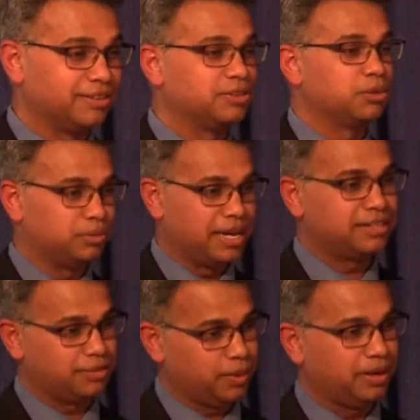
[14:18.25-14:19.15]
So
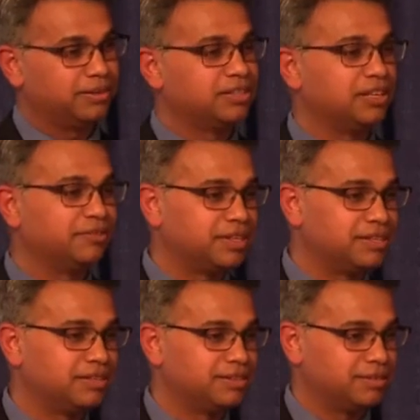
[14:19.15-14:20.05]
that's where the shift
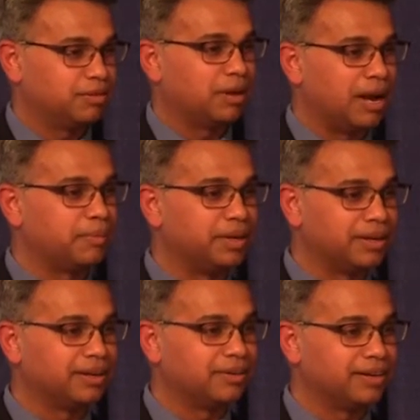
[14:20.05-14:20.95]
is uh,
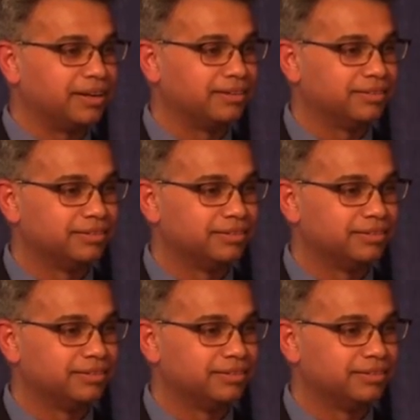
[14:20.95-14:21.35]
happening around it.